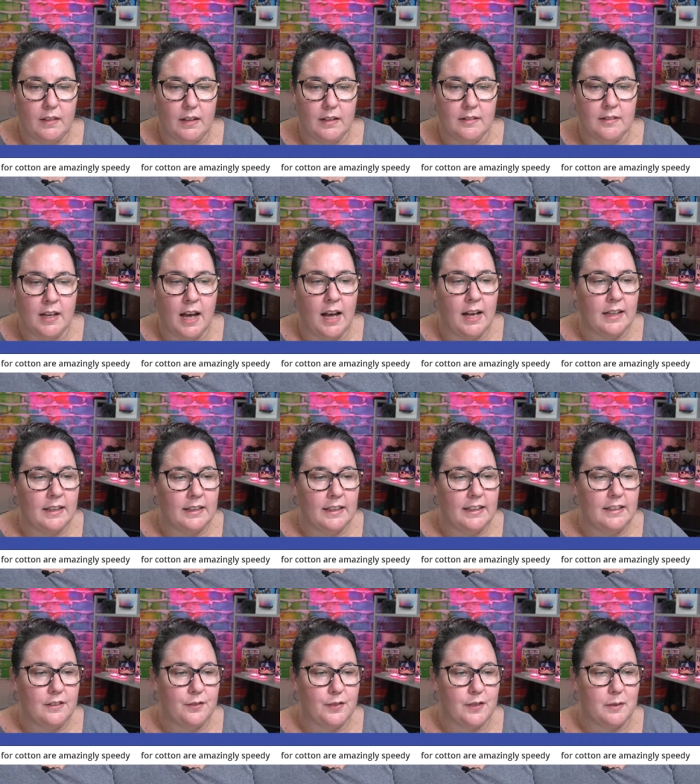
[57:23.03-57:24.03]

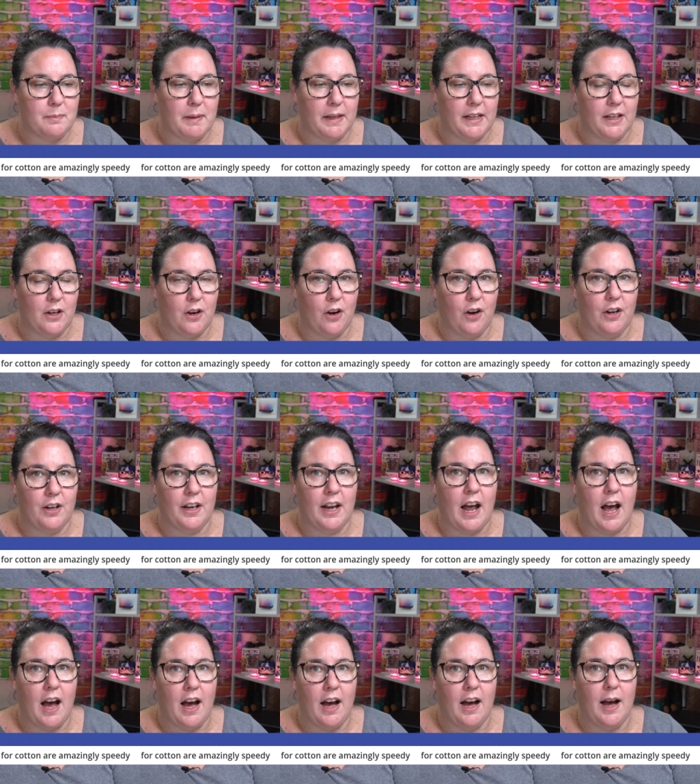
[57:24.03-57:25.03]
Takhlis for spinning cotton
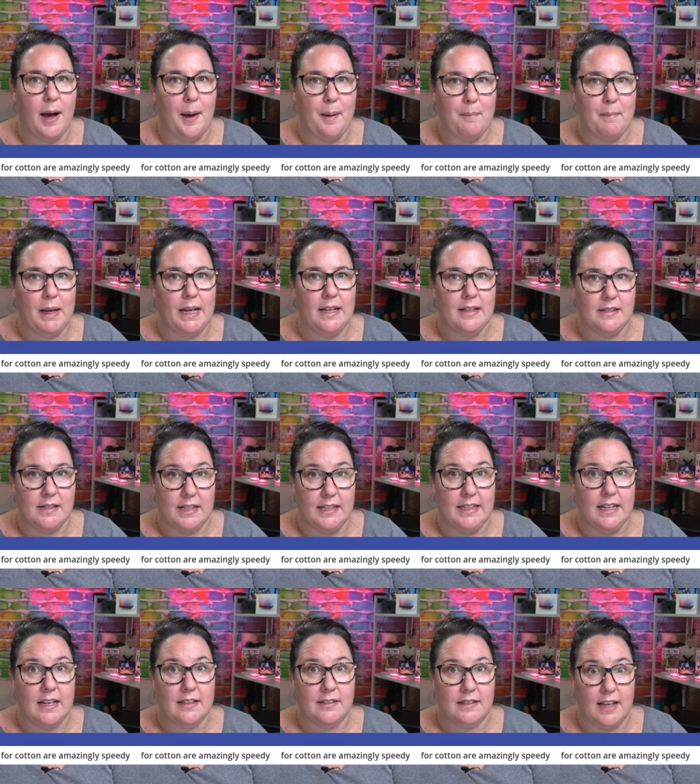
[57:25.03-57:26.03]
are amazing.
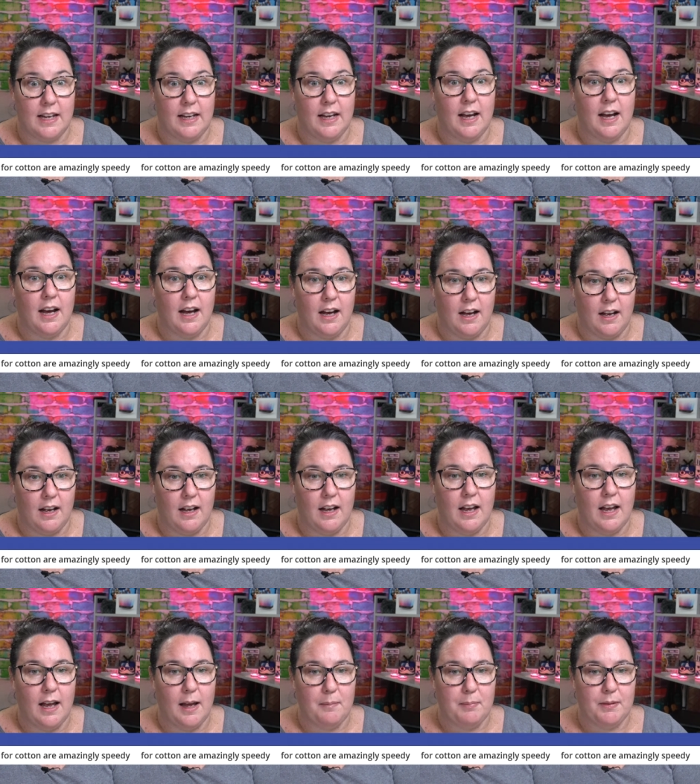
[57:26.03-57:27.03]
Yes, they are.
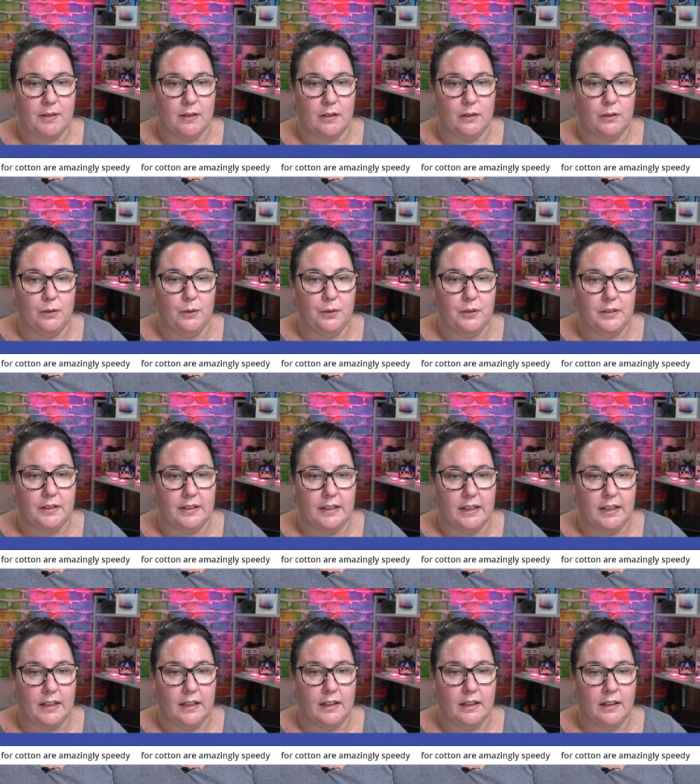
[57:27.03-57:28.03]

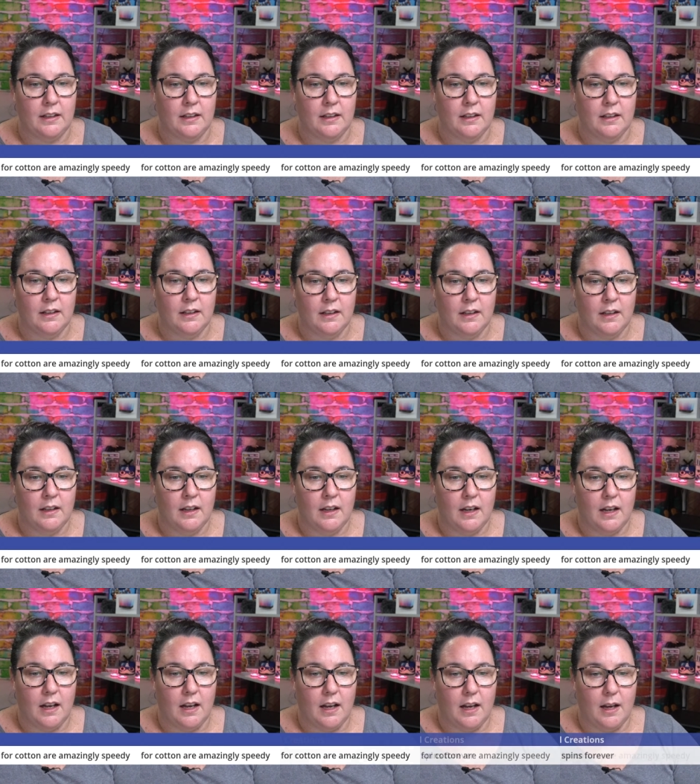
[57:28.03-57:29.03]
Absolutely.
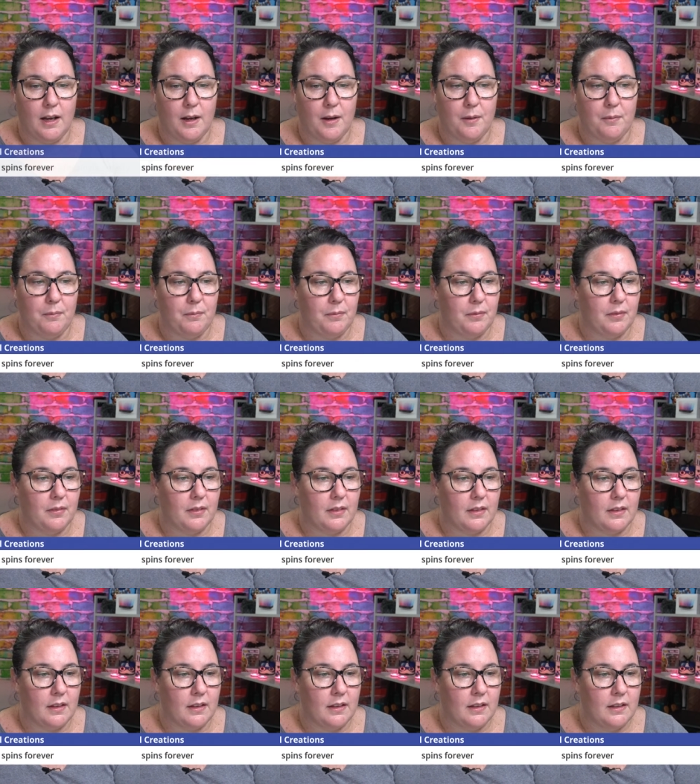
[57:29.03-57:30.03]
Um,
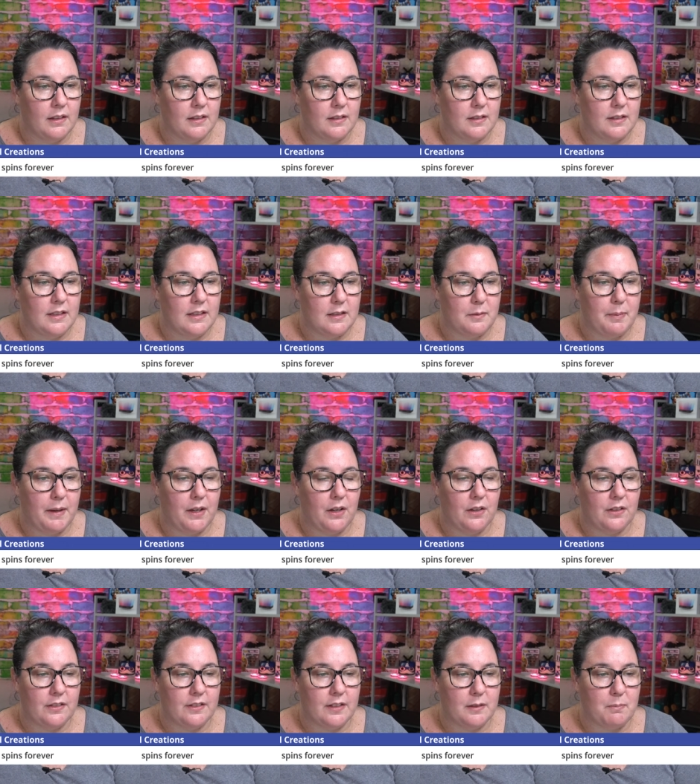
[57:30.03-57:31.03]
Knitspin Girl
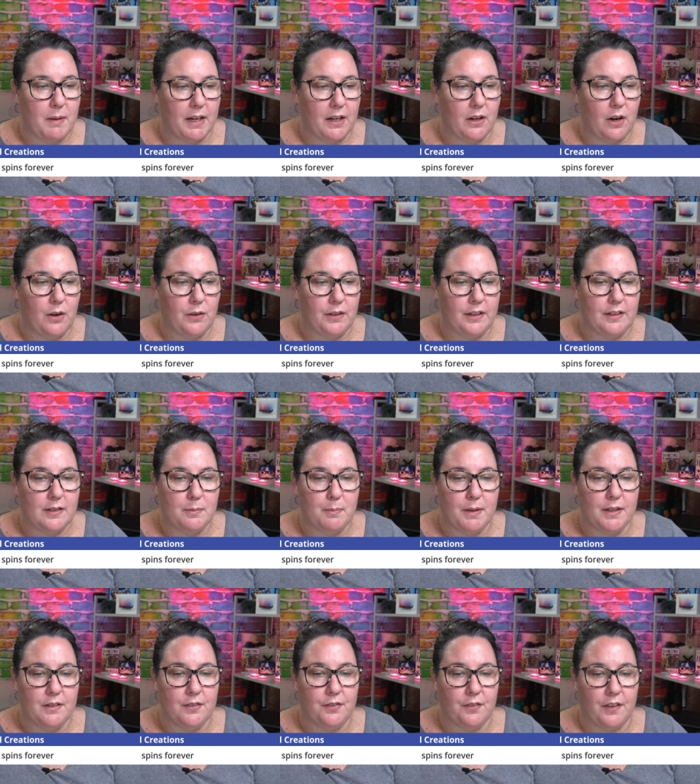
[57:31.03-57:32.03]
says, my Golding
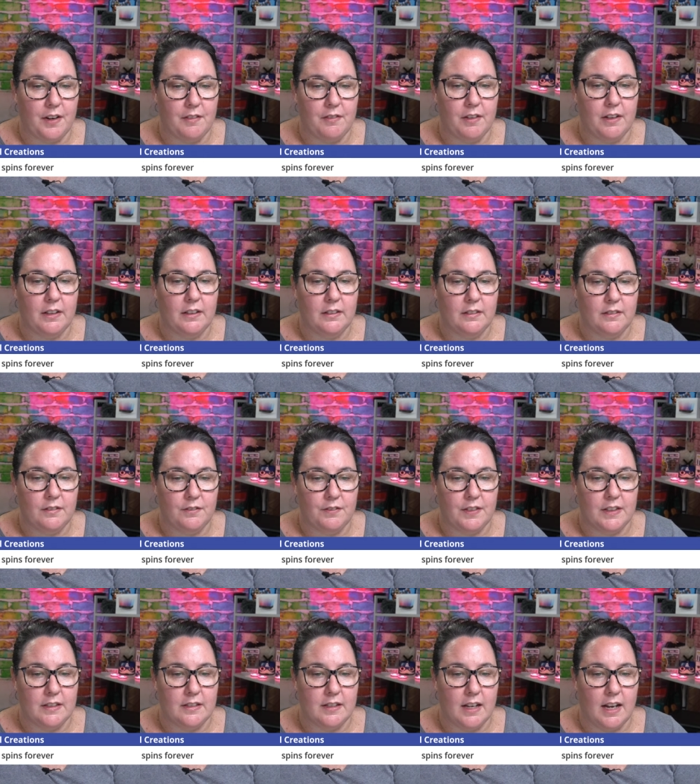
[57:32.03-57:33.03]
spins forever.
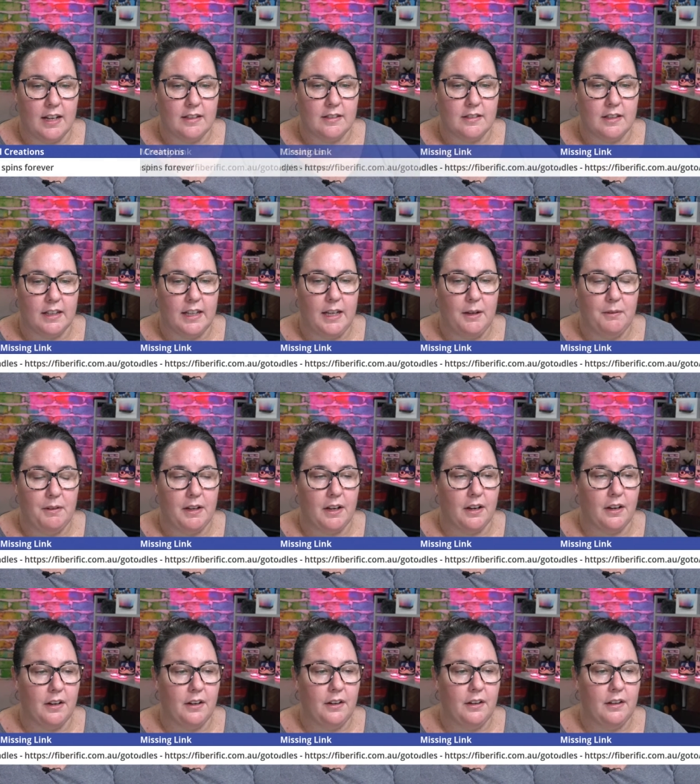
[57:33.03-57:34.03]
Fantastic. Here we
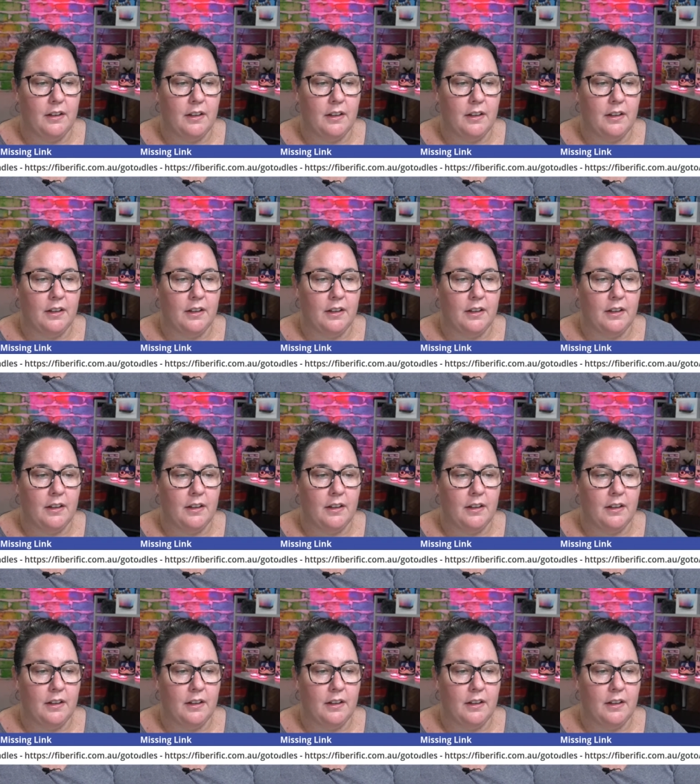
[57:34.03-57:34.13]
go.